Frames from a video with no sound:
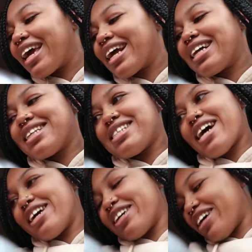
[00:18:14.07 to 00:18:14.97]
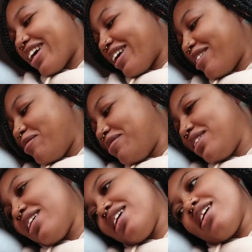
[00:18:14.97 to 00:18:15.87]
I got the sour cream.
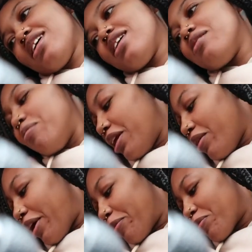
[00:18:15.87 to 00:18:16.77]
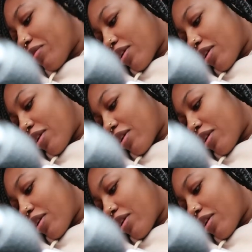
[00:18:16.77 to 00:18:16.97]
But anyway,